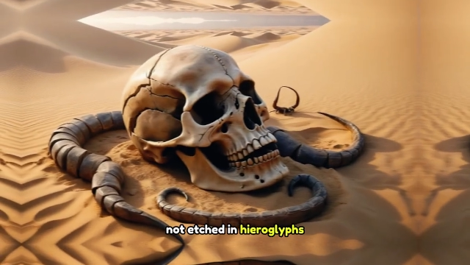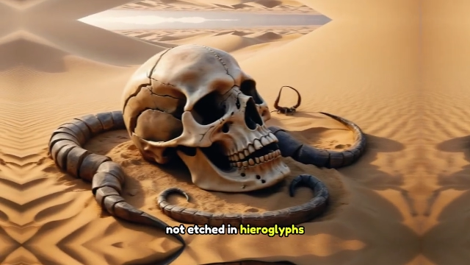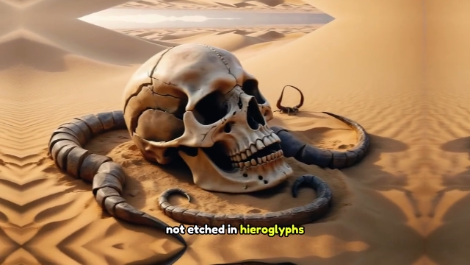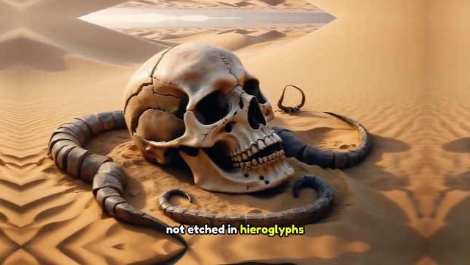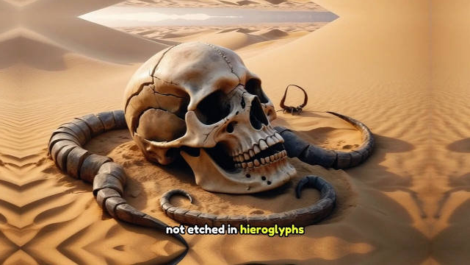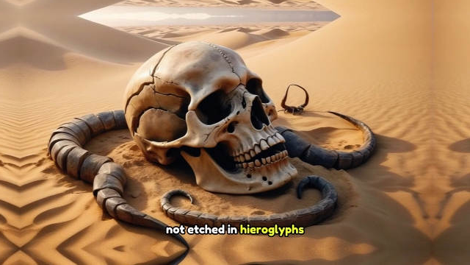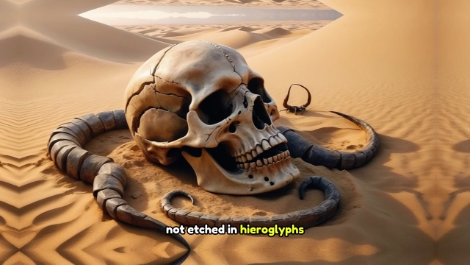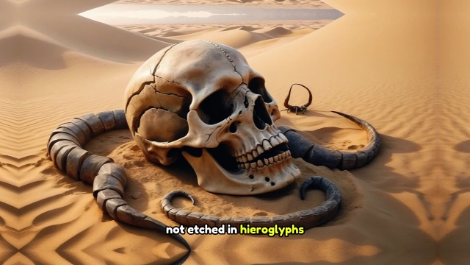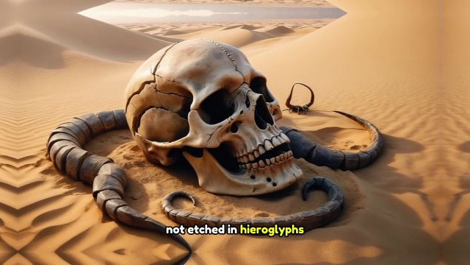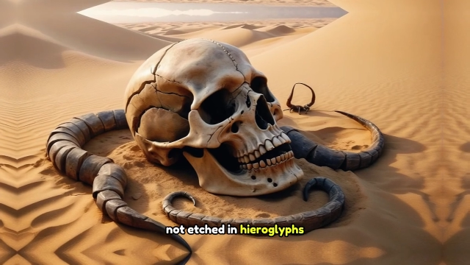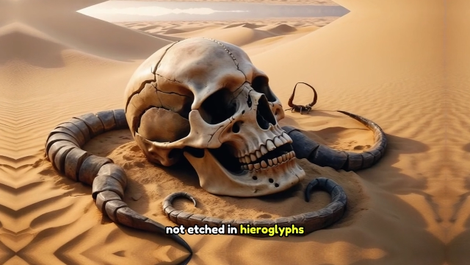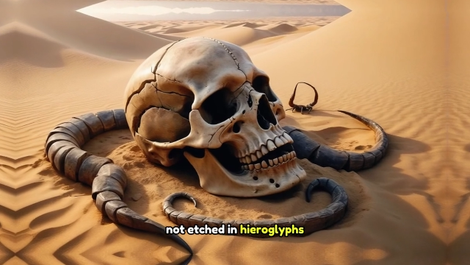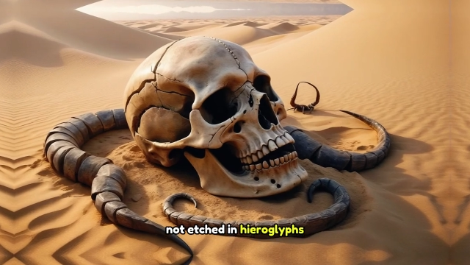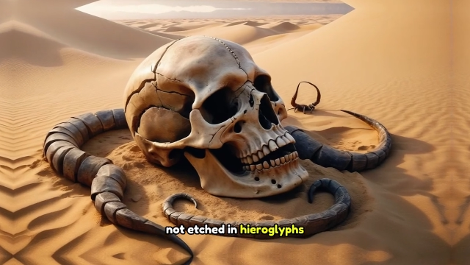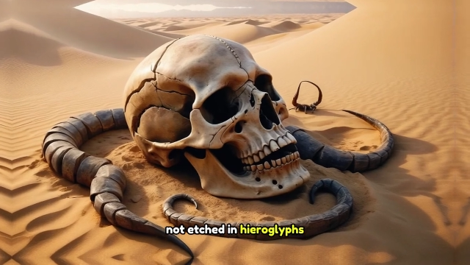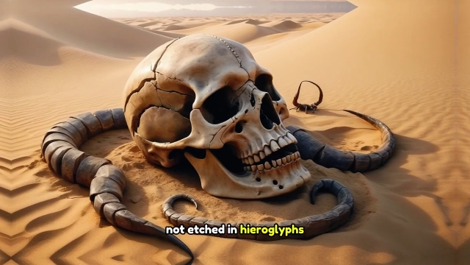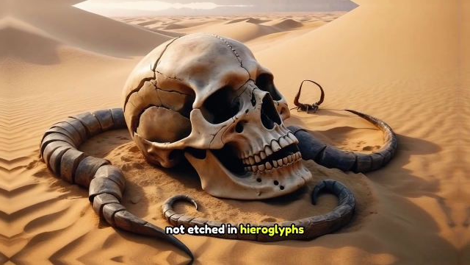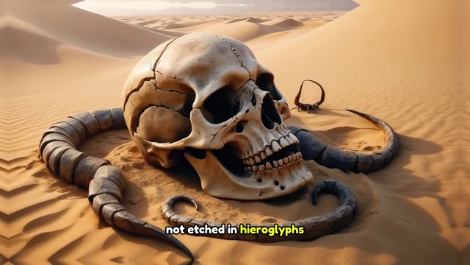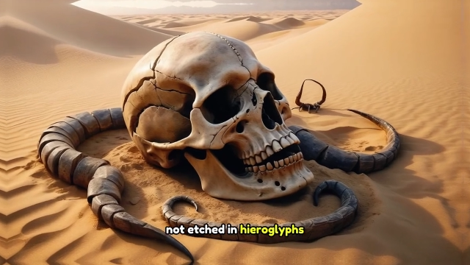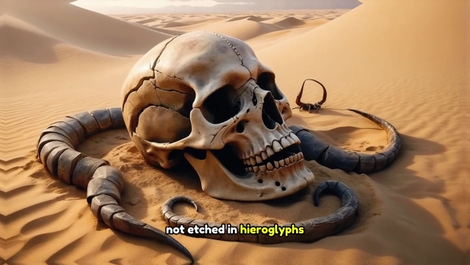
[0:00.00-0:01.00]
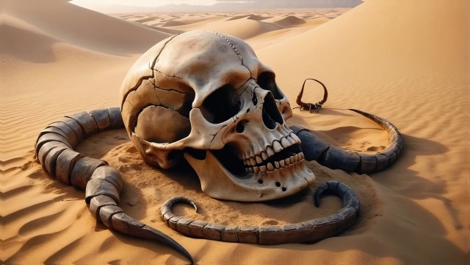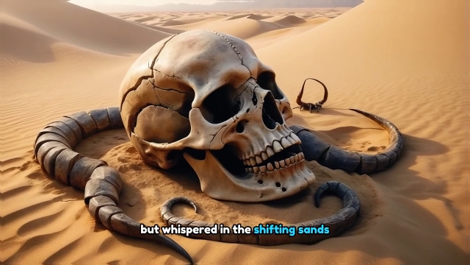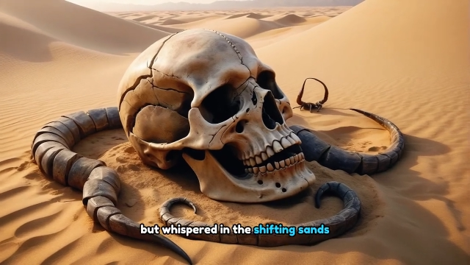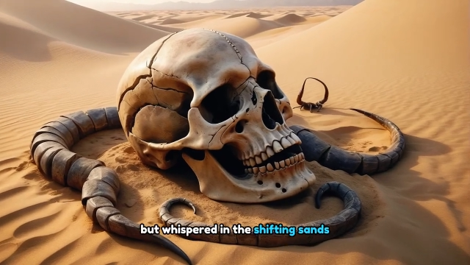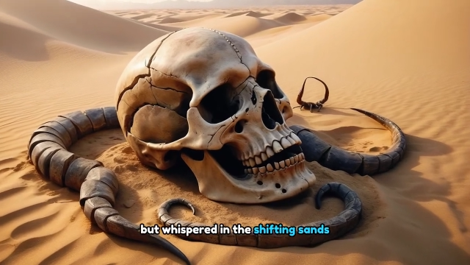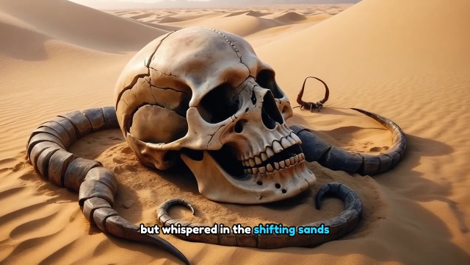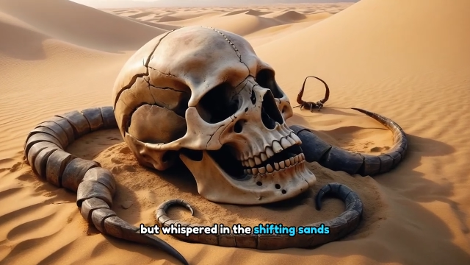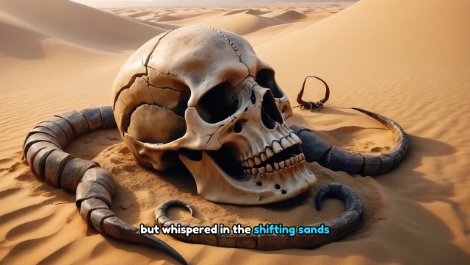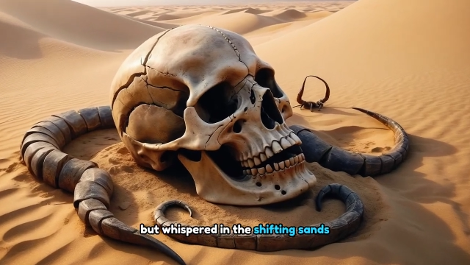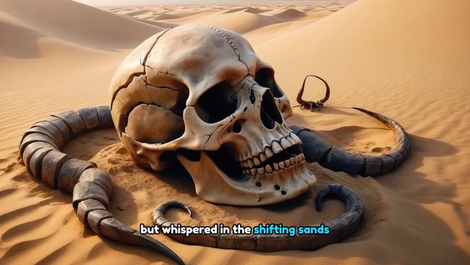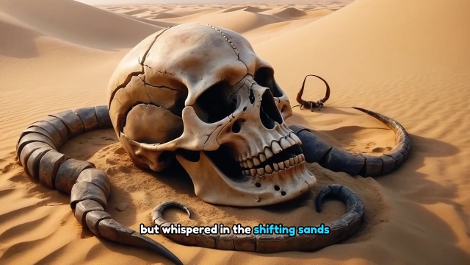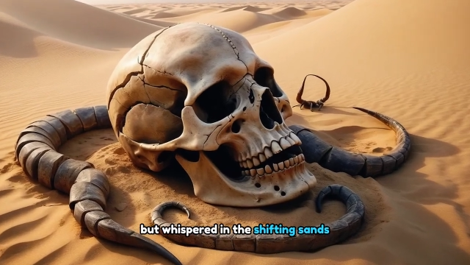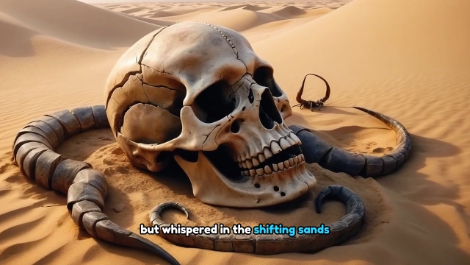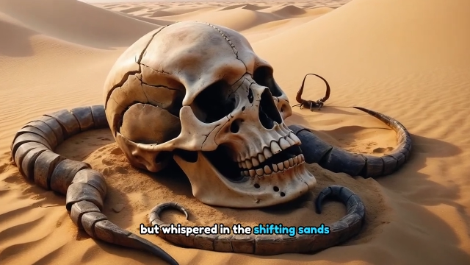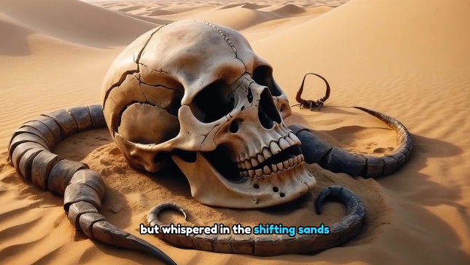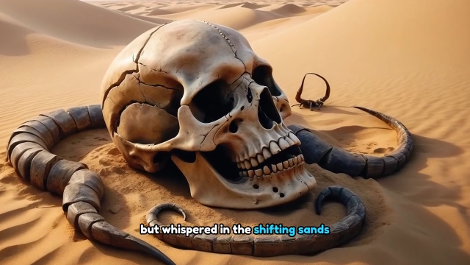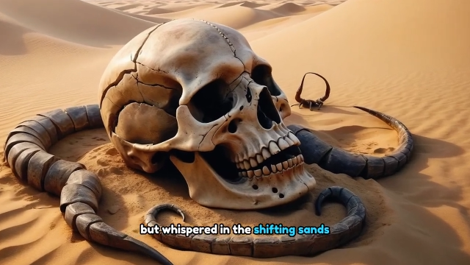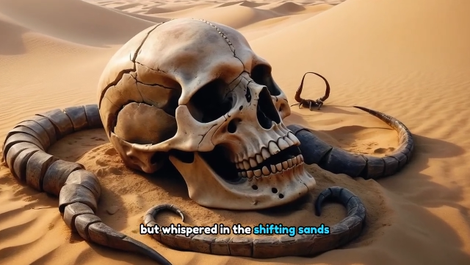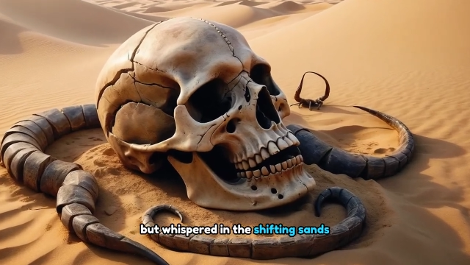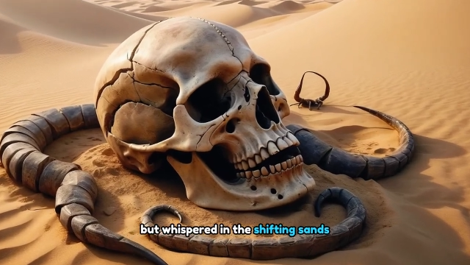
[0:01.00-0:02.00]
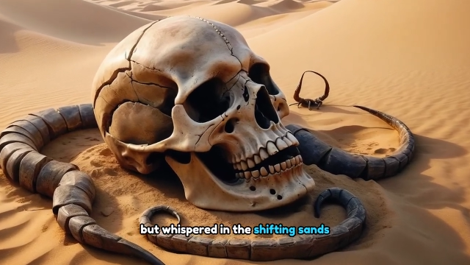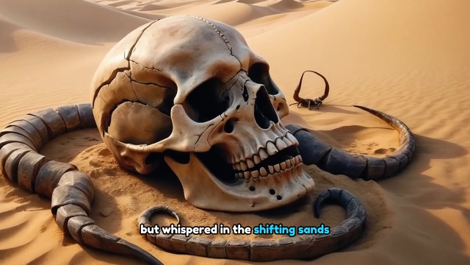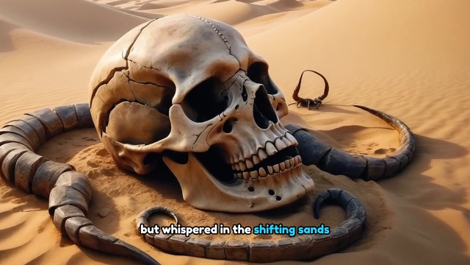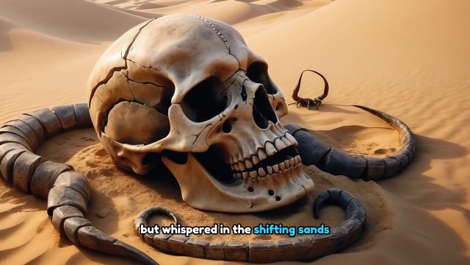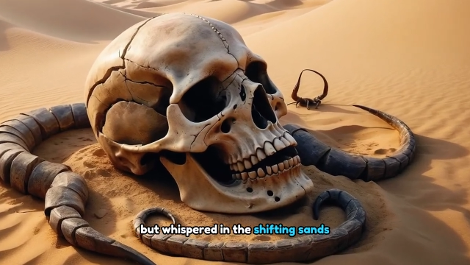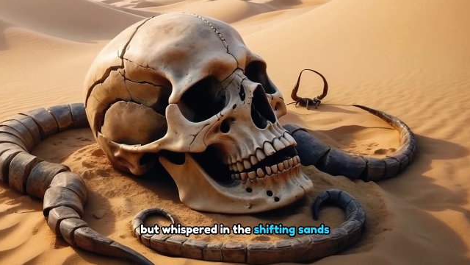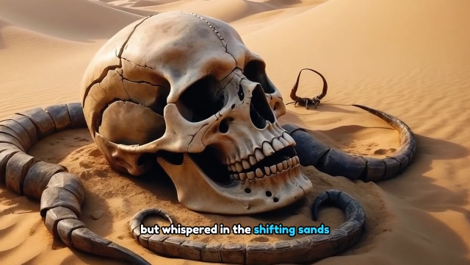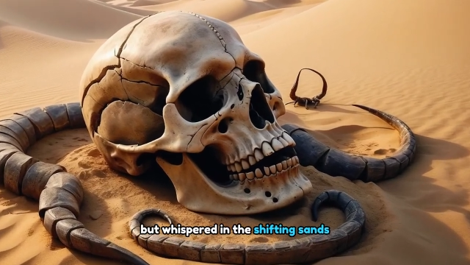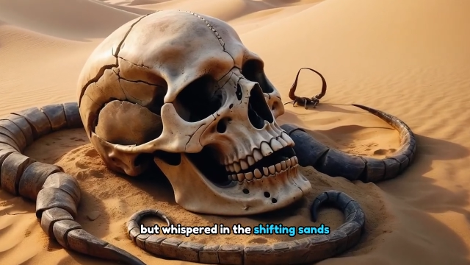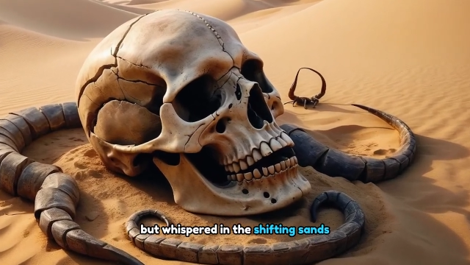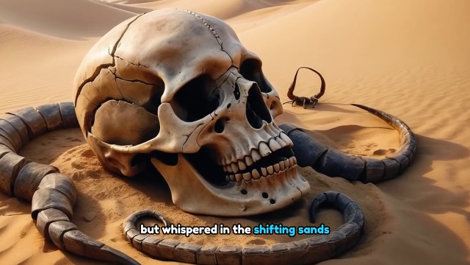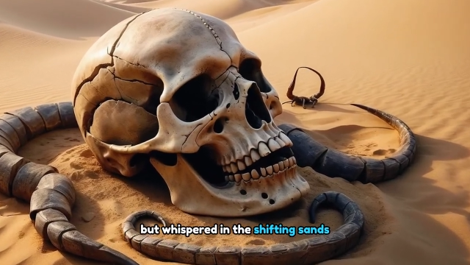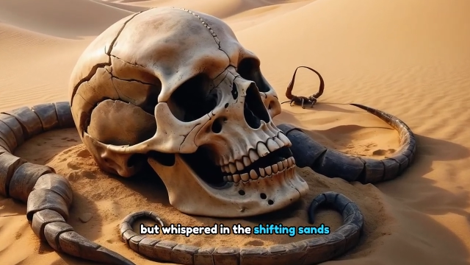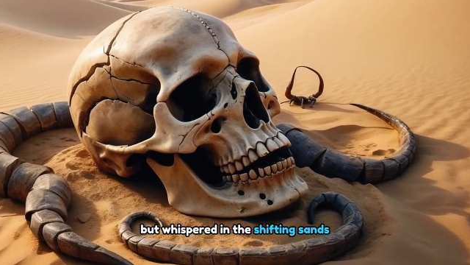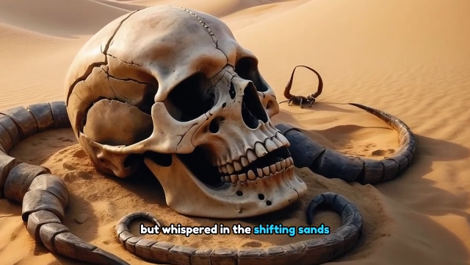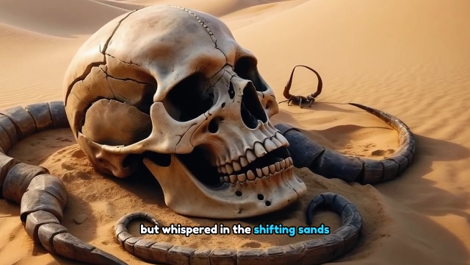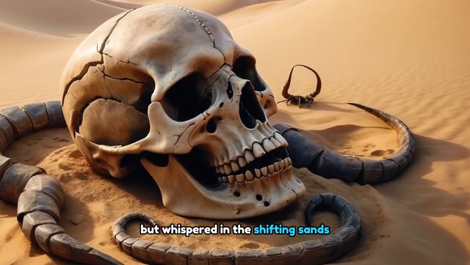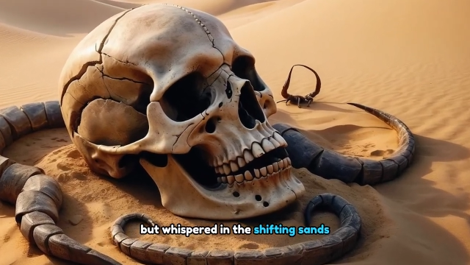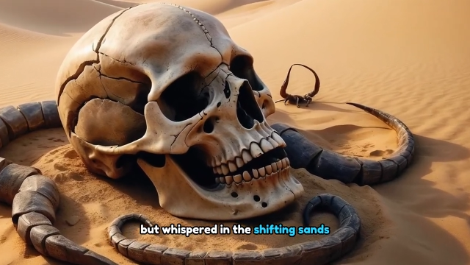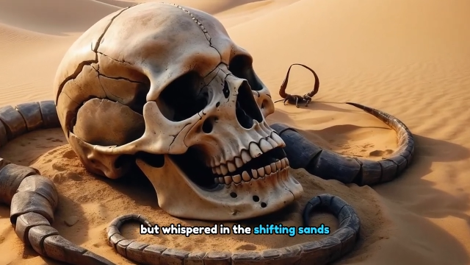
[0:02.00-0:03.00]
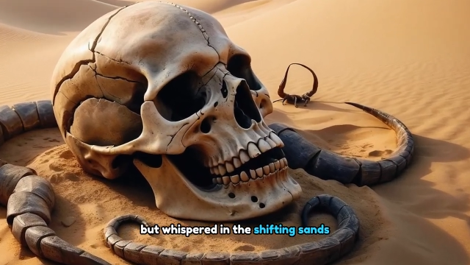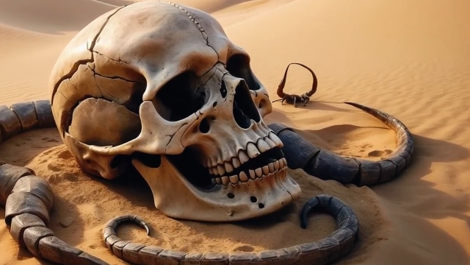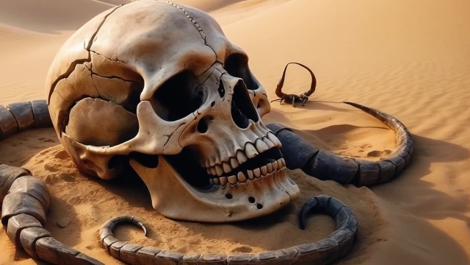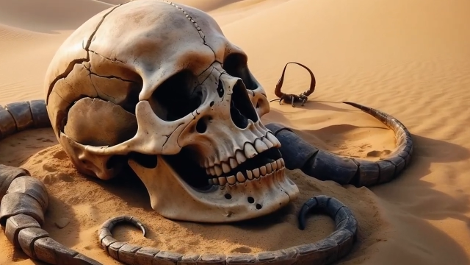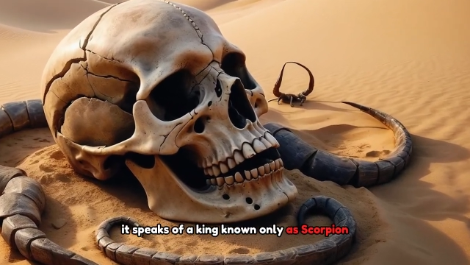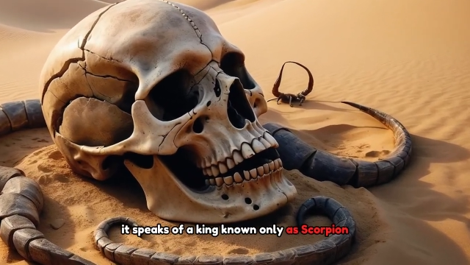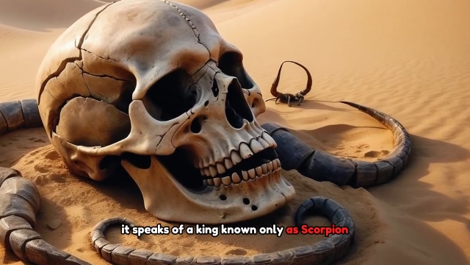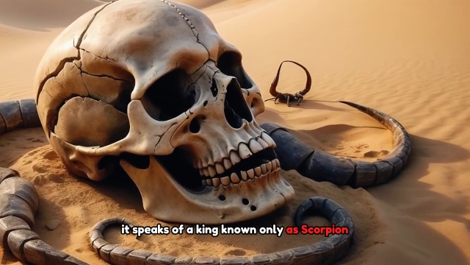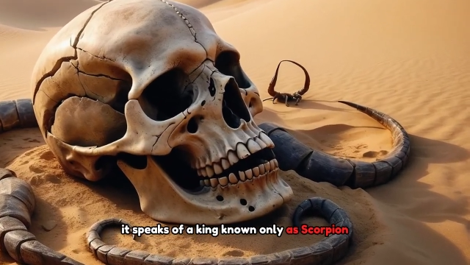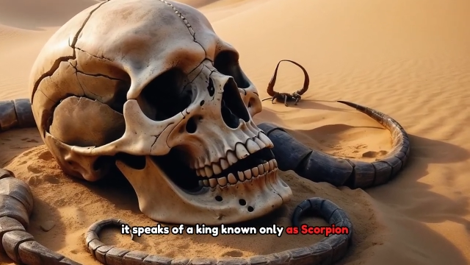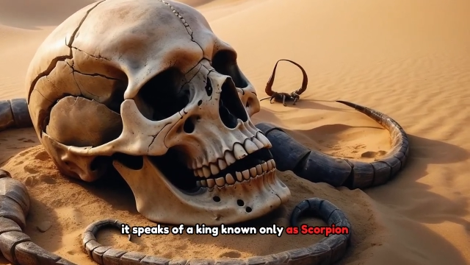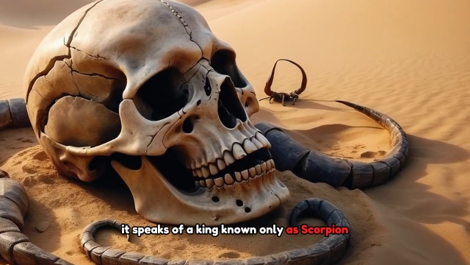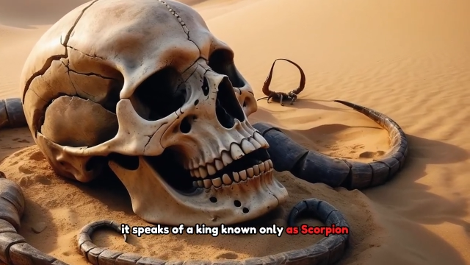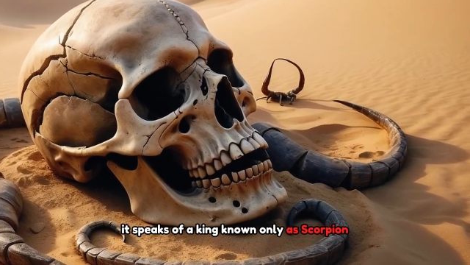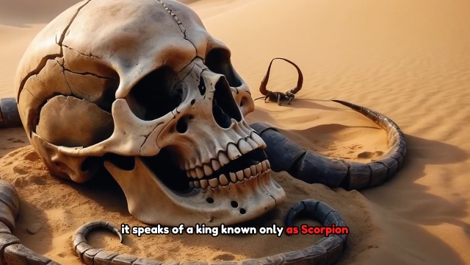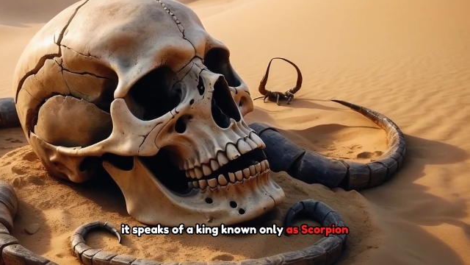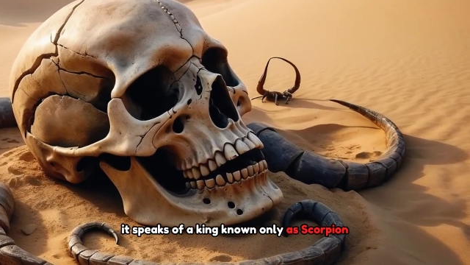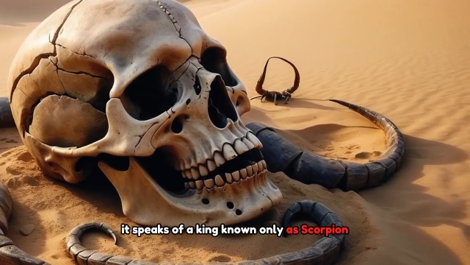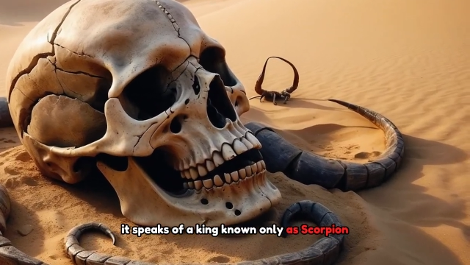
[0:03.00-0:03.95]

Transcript: No face is visible, so there are no lips to read.